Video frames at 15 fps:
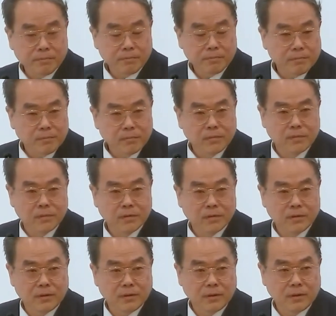
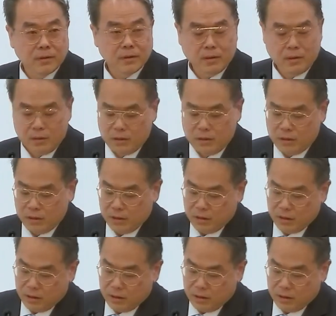Nothing is said.